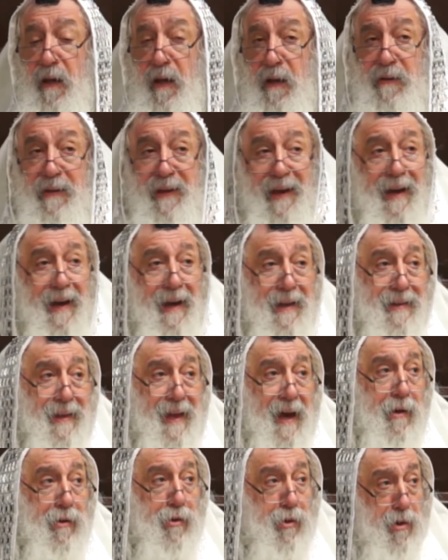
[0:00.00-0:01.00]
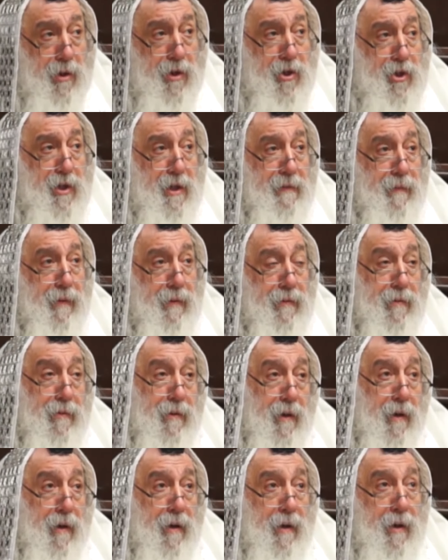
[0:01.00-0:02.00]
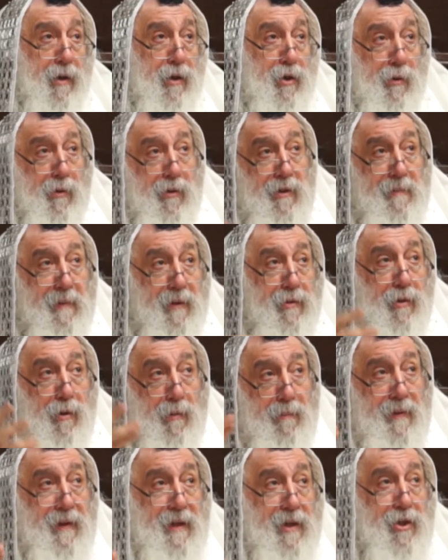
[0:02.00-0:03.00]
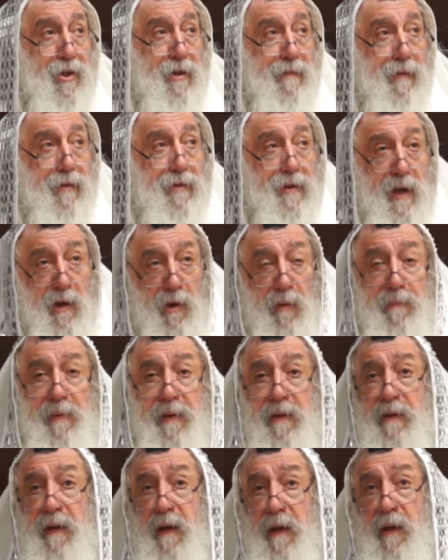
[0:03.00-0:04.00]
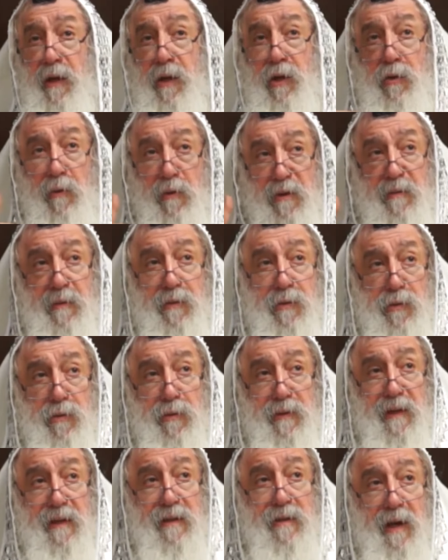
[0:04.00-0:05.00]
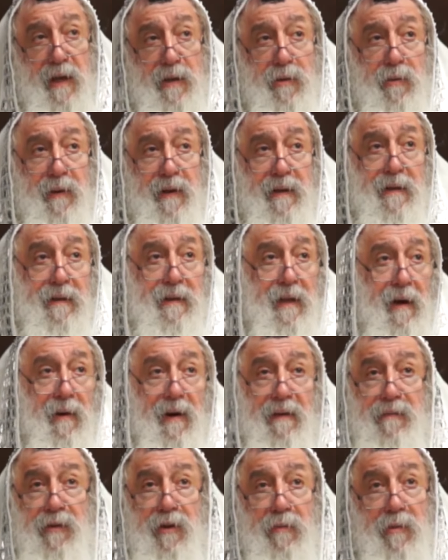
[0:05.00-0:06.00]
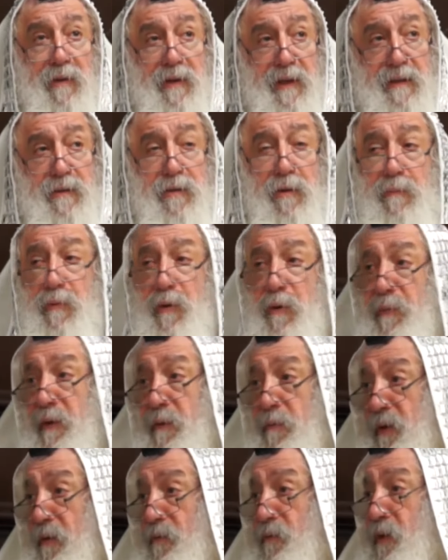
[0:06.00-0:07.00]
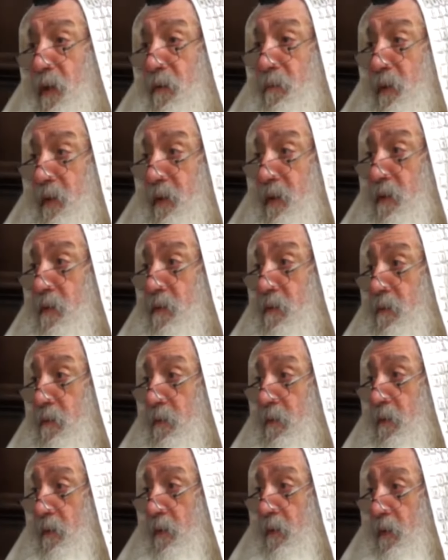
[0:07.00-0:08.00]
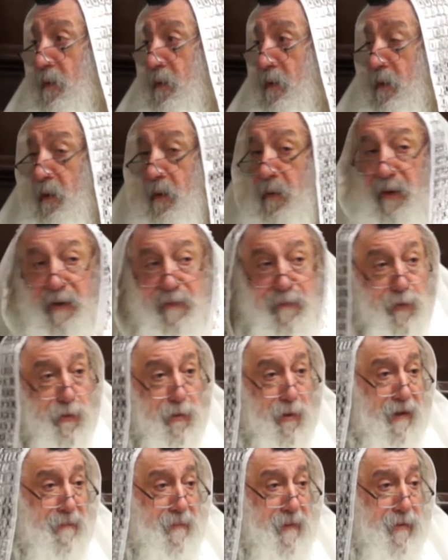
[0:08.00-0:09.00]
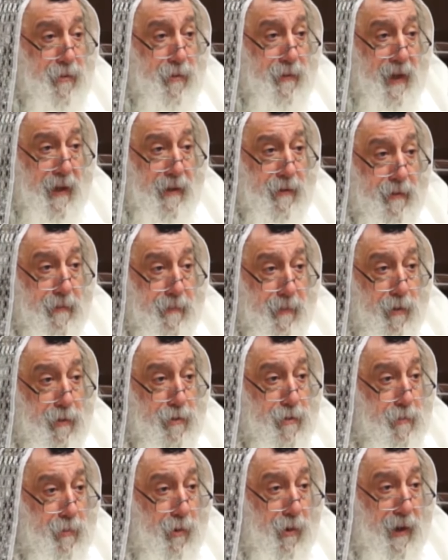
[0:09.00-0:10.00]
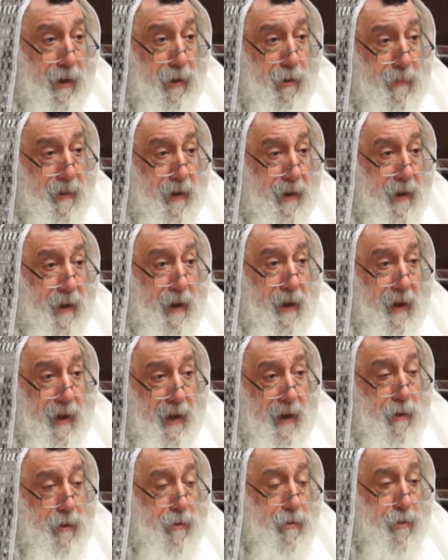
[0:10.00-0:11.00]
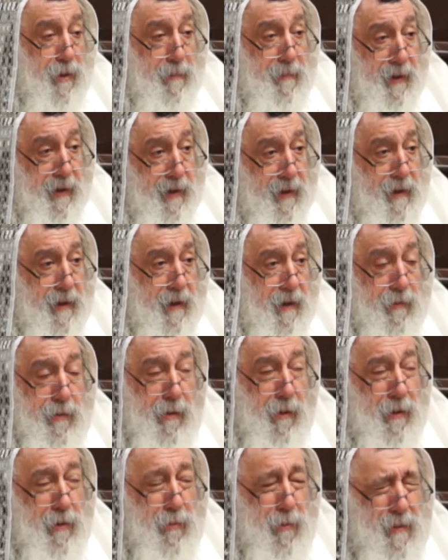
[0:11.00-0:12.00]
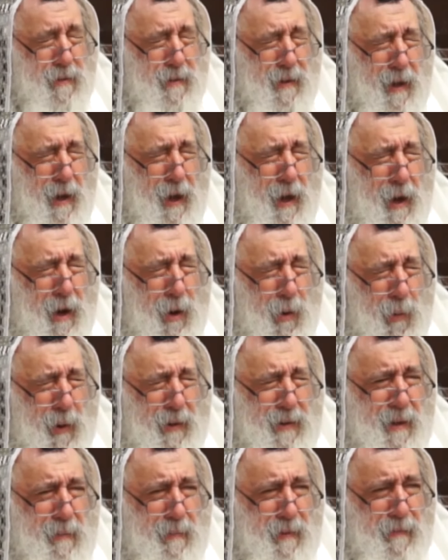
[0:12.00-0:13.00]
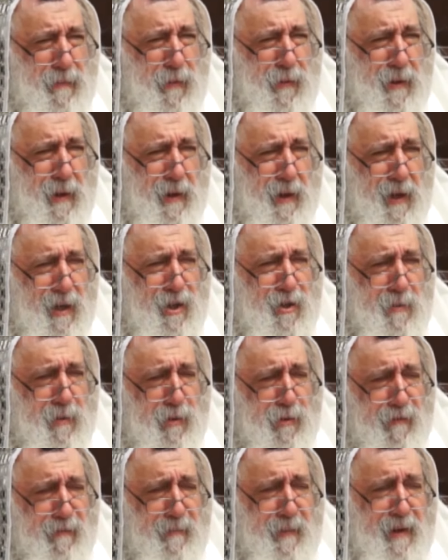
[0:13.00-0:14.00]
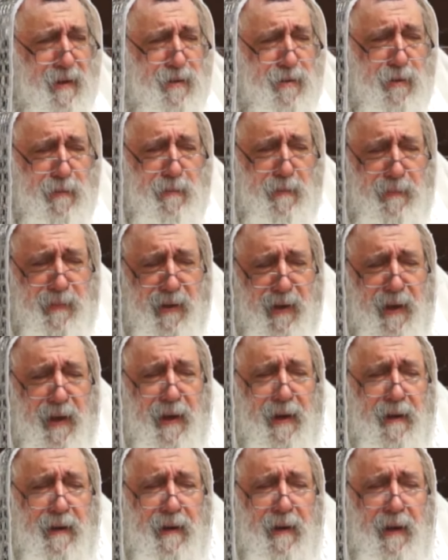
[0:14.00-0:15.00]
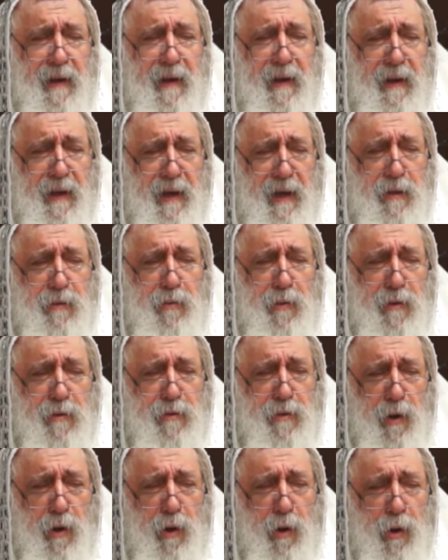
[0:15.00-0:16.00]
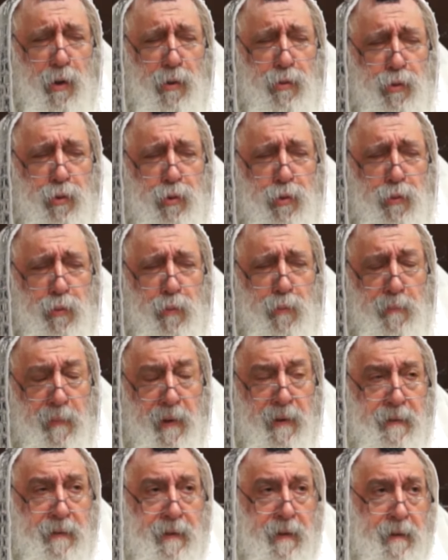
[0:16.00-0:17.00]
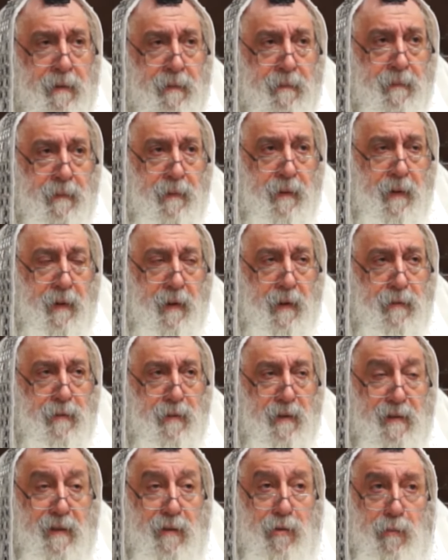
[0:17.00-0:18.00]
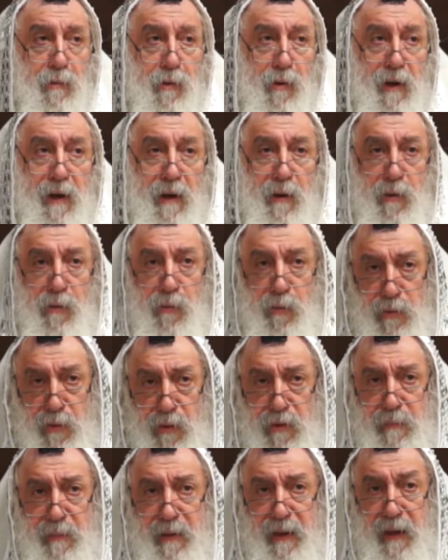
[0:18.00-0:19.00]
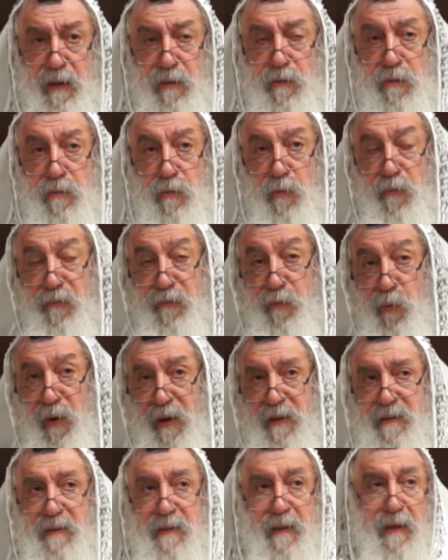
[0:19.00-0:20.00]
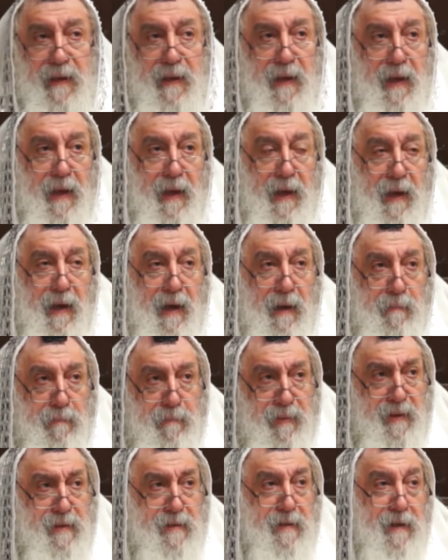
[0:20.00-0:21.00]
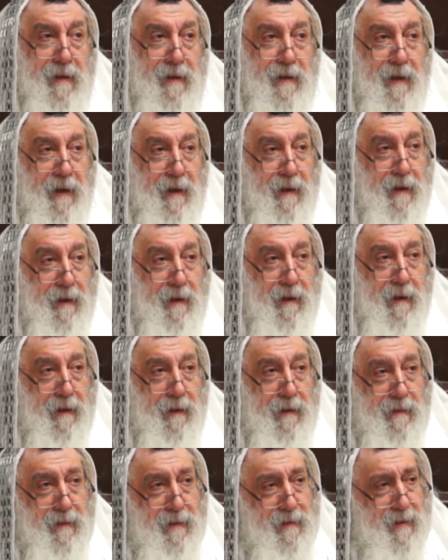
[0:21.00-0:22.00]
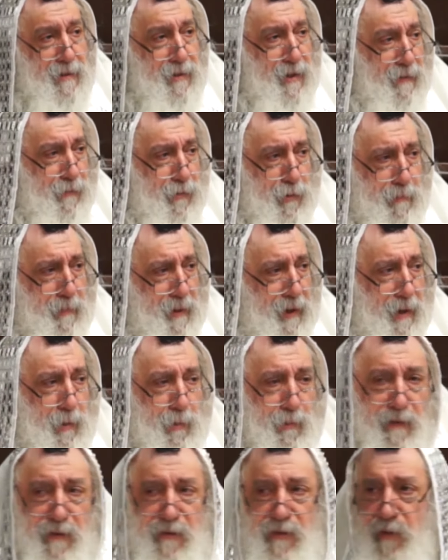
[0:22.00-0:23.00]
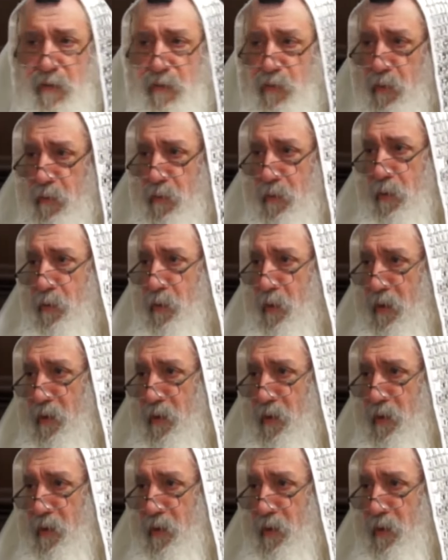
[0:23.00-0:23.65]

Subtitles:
There are your yeshivot. You want me to open yeshivot, I open. You want you to do this, I do it. Now I have no money, it's your problem. You have to give me this. If you don't give me tonight, because tomorrow I go back, I go to America. No, it was one day before the engagement of my son, Behar. It was on Monday. I said, tomorrow I will not be here. Wednesday, I'm busy. This is after bargain work. You have to talk to